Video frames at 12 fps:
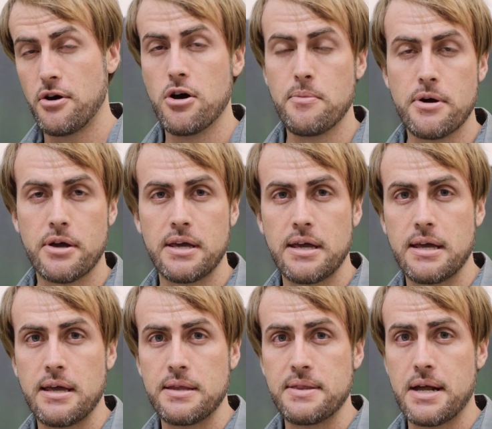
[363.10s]
homework
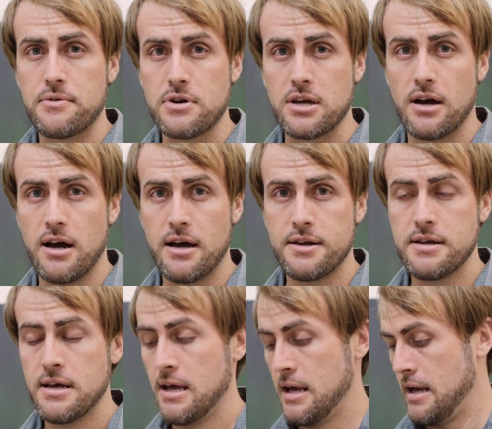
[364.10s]
in that regard.
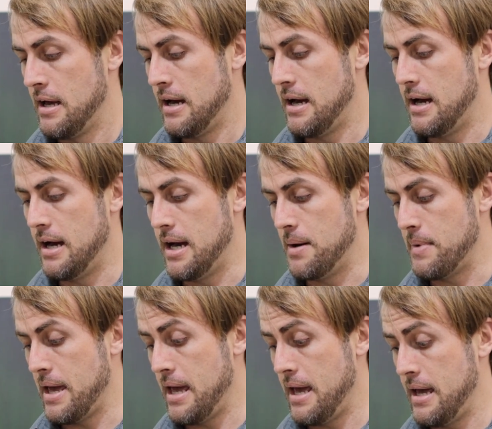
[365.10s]

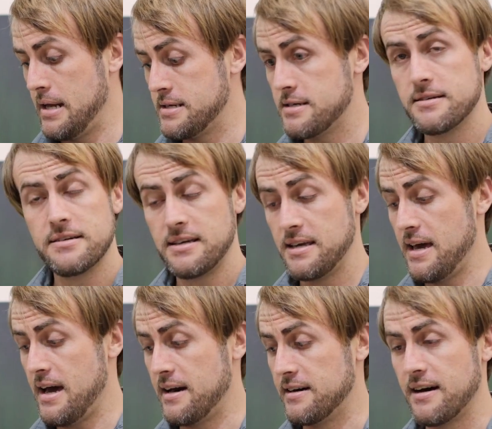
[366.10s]
And
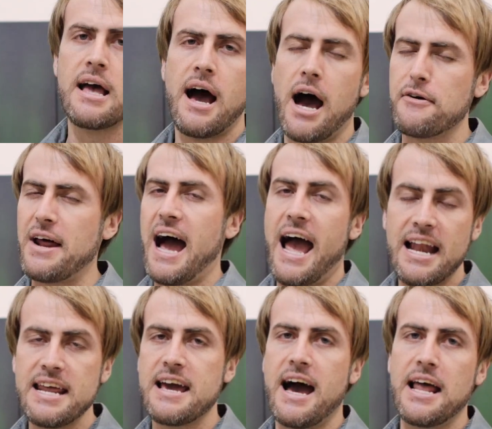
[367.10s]
yeah, I would
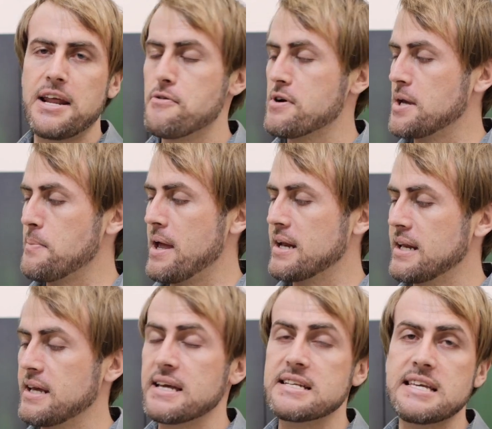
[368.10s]
highly, highly recommend
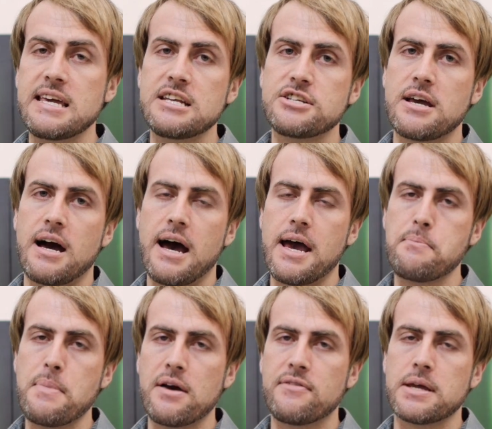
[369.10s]
getting a DJI
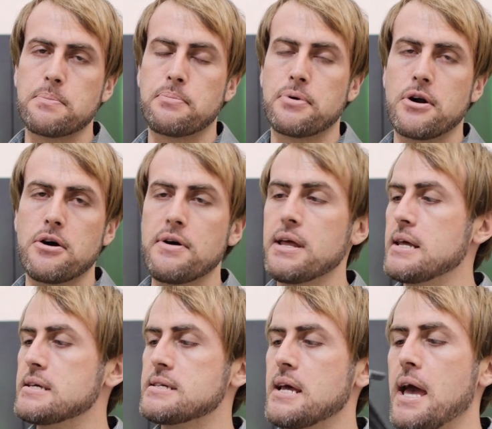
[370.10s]
Mavic Pro. It
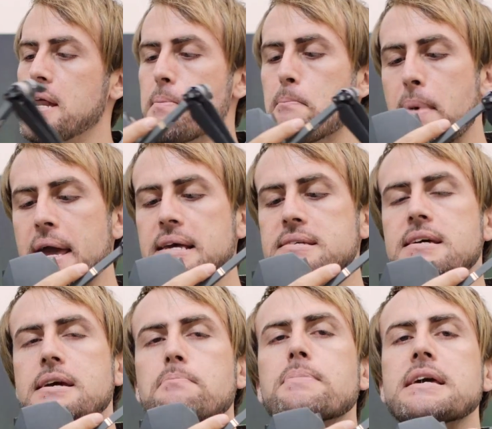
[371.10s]
is an
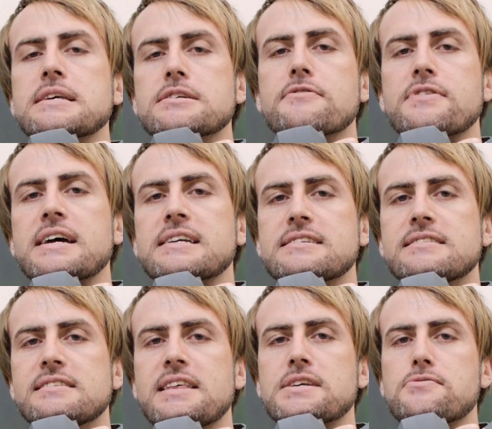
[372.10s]
amazing piece of kit.
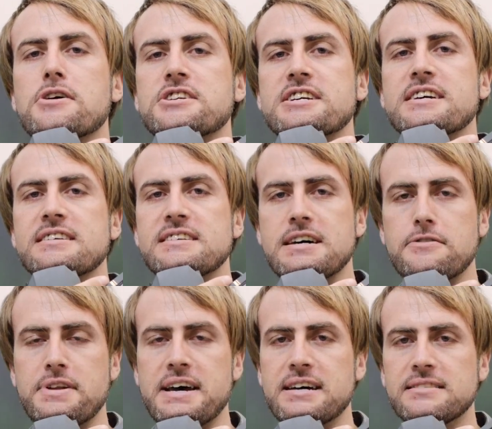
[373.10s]
Thanks for watching. Ciao
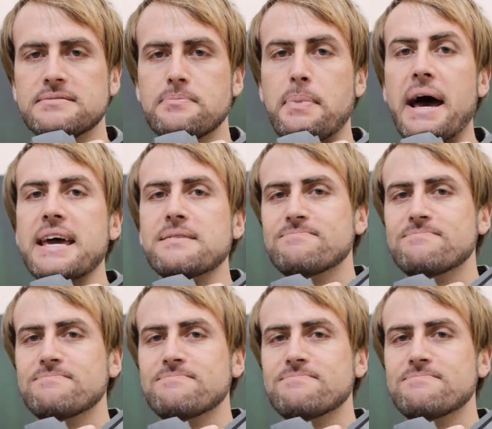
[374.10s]
for now. Bye.